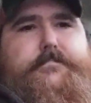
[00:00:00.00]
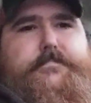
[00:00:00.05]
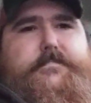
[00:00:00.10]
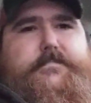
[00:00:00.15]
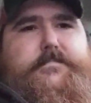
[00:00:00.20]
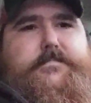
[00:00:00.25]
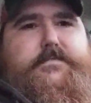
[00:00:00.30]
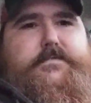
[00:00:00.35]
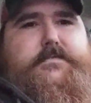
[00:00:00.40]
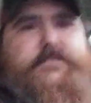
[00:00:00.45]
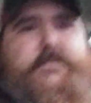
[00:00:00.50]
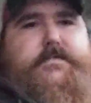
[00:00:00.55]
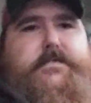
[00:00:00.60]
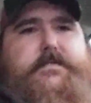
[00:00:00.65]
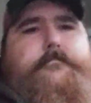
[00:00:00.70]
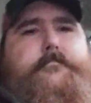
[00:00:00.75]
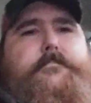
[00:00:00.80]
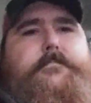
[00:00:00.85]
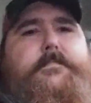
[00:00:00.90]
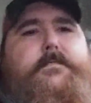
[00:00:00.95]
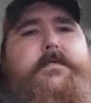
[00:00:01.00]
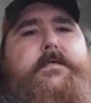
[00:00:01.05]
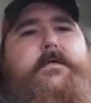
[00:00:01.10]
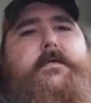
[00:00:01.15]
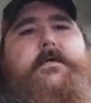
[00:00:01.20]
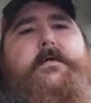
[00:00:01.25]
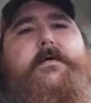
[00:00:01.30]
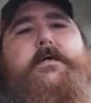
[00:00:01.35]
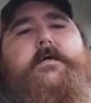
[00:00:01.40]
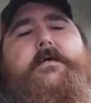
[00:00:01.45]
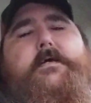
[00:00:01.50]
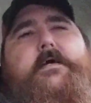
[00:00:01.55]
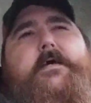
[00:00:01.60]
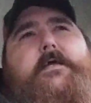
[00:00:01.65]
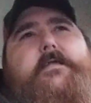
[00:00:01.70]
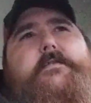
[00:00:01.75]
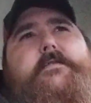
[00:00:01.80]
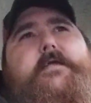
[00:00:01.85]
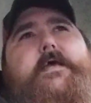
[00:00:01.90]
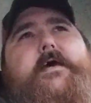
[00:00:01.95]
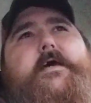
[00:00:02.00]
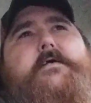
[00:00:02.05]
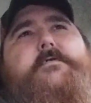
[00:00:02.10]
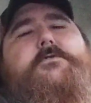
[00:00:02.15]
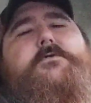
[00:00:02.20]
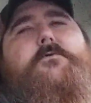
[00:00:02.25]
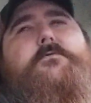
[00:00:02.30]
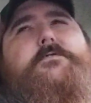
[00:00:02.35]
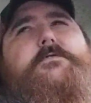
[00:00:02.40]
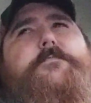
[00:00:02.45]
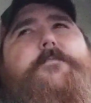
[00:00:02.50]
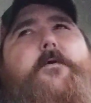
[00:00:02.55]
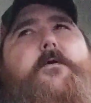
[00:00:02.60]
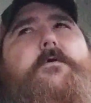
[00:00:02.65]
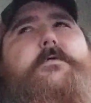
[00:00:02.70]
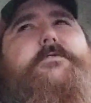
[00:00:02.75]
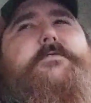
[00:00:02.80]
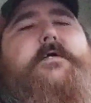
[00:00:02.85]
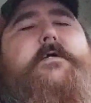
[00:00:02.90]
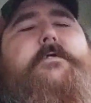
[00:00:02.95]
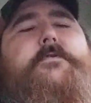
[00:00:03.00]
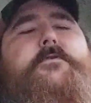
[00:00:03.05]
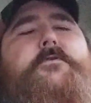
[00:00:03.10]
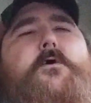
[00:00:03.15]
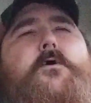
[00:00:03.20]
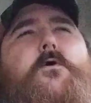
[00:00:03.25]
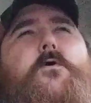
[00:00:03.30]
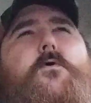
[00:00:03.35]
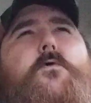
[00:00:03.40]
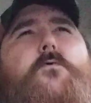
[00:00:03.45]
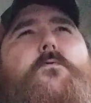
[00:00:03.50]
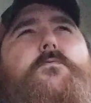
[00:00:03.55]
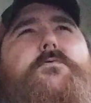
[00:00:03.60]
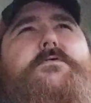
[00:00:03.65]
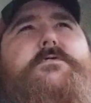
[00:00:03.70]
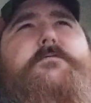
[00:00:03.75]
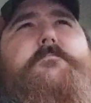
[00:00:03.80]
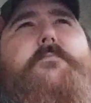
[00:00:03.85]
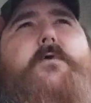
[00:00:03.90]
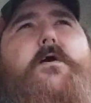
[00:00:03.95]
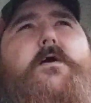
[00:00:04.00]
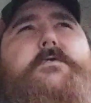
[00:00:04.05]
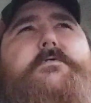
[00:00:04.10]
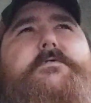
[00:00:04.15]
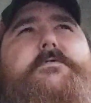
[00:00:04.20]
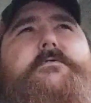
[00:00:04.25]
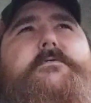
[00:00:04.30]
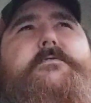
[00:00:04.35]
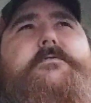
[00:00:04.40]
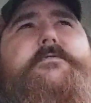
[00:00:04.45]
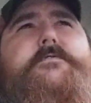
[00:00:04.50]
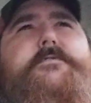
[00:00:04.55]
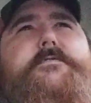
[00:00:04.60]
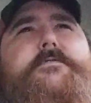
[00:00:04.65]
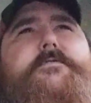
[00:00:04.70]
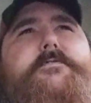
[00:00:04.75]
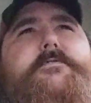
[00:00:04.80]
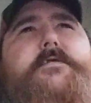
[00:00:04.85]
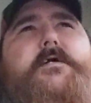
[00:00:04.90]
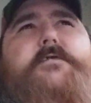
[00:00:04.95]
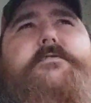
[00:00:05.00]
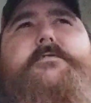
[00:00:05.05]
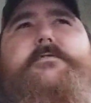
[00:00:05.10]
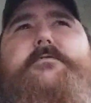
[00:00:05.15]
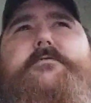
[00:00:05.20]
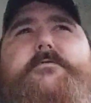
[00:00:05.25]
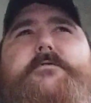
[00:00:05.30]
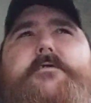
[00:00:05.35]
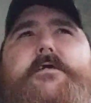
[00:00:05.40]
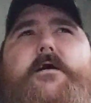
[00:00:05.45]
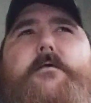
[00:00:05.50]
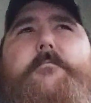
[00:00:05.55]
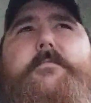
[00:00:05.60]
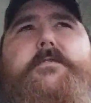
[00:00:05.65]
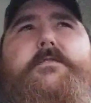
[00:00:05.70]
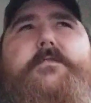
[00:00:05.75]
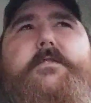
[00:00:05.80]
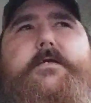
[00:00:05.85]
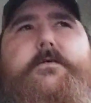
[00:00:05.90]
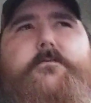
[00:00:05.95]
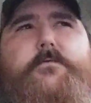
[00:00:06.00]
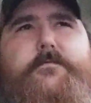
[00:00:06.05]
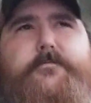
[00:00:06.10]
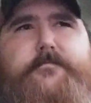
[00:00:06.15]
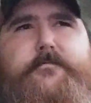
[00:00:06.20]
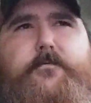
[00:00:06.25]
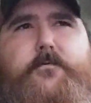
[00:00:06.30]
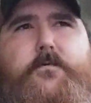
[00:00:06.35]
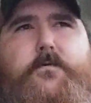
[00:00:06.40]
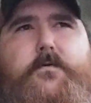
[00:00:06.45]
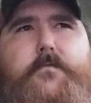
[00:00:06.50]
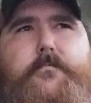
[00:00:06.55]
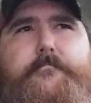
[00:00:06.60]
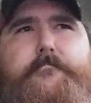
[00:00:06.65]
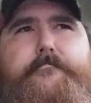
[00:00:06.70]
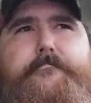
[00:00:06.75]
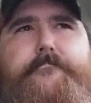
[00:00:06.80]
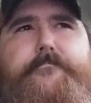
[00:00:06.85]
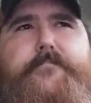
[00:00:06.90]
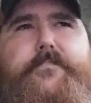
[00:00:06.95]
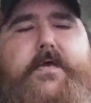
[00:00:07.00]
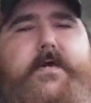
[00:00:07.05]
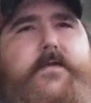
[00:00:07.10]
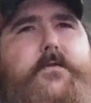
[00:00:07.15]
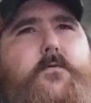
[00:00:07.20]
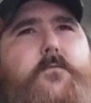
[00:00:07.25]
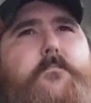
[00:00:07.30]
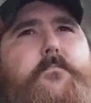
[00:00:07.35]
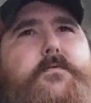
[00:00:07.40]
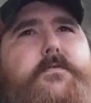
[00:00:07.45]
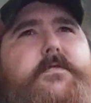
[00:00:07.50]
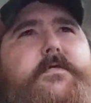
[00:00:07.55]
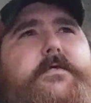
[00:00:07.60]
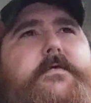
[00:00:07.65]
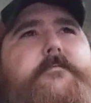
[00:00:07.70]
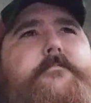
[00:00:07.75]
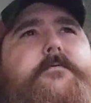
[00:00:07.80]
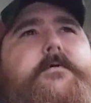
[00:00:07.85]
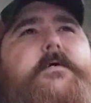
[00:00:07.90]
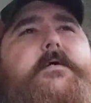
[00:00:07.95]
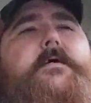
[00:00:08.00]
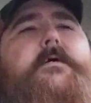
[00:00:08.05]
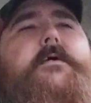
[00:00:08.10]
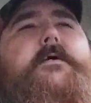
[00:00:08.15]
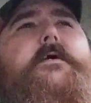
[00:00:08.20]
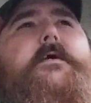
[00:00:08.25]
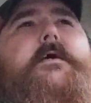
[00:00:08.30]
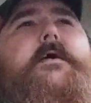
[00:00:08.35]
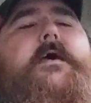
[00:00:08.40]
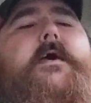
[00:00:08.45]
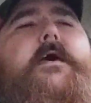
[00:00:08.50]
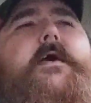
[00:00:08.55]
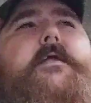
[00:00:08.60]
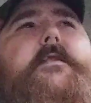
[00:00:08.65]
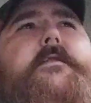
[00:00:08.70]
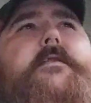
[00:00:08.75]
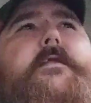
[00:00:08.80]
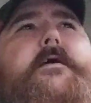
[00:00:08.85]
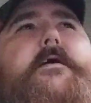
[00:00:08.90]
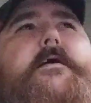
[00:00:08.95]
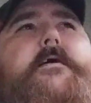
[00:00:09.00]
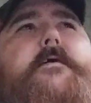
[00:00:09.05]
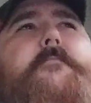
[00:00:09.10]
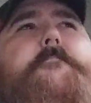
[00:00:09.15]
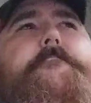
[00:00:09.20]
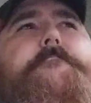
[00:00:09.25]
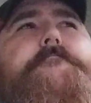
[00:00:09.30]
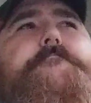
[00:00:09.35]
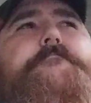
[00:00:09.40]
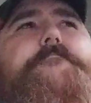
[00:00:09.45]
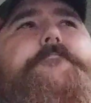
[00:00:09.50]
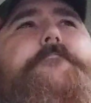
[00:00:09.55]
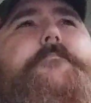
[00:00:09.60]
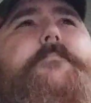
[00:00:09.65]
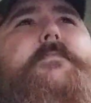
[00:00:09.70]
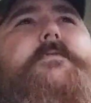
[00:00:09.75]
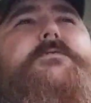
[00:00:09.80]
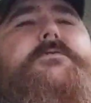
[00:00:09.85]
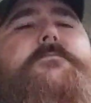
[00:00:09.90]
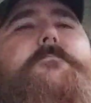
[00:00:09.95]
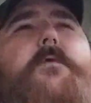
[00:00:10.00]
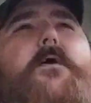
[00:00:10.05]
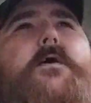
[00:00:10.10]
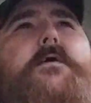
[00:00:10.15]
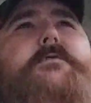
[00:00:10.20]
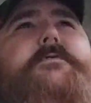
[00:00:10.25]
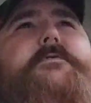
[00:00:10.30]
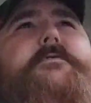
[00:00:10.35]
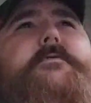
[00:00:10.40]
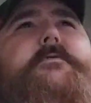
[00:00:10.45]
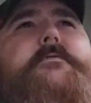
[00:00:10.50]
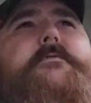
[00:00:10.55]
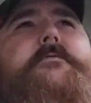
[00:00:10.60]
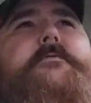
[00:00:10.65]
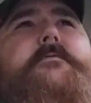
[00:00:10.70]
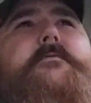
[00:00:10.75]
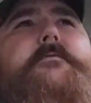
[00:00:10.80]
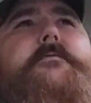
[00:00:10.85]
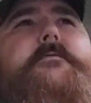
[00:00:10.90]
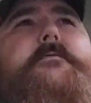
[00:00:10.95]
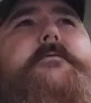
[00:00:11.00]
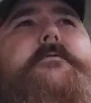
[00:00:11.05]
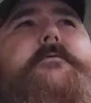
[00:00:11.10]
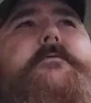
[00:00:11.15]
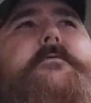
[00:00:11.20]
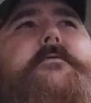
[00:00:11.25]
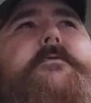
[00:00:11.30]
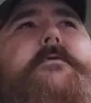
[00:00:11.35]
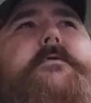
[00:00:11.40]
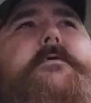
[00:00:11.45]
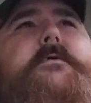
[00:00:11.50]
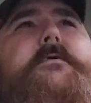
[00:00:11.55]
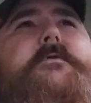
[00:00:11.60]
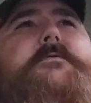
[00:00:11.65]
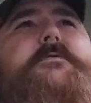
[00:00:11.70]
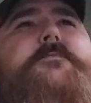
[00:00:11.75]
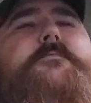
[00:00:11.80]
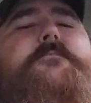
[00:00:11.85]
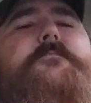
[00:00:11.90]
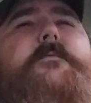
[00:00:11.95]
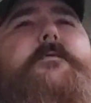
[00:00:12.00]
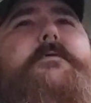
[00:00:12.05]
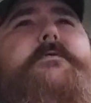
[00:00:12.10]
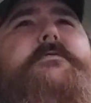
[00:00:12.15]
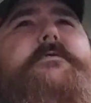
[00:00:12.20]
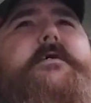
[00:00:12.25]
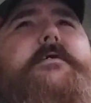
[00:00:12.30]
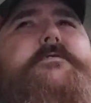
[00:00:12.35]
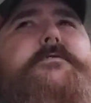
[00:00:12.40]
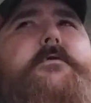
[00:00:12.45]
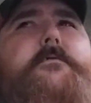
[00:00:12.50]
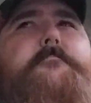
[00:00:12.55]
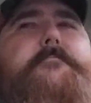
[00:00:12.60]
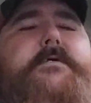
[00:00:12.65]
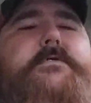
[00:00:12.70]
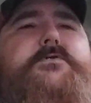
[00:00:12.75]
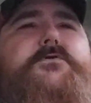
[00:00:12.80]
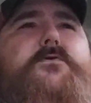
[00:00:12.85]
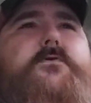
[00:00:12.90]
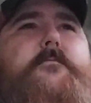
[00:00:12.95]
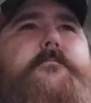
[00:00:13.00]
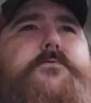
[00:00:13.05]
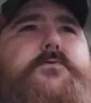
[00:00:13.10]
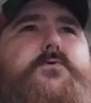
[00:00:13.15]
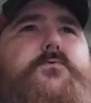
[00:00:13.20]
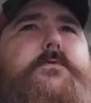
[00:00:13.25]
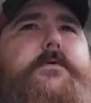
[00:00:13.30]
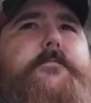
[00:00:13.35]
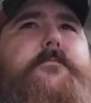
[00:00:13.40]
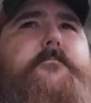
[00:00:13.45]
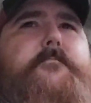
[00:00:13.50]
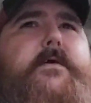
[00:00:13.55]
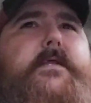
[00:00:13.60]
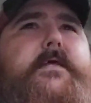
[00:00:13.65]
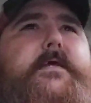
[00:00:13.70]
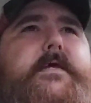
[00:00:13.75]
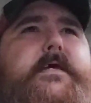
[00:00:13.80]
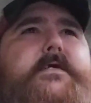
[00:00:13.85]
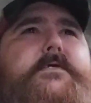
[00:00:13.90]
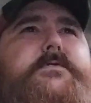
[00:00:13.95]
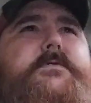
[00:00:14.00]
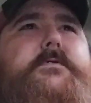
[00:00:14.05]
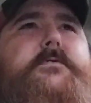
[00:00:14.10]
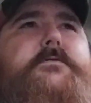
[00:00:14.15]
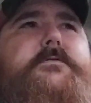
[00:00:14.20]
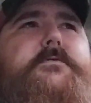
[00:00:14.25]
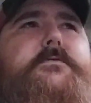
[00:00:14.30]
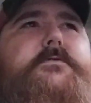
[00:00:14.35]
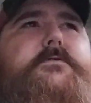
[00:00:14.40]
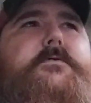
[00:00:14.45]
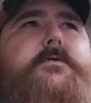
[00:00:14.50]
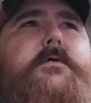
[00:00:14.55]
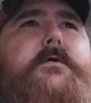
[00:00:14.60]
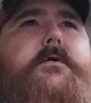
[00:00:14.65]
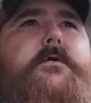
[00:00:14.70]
let's see. And so as far as I know, Suboxone doesn't come in liquid form, I don't believe. And Suboxone is a mixture of two different medications. It's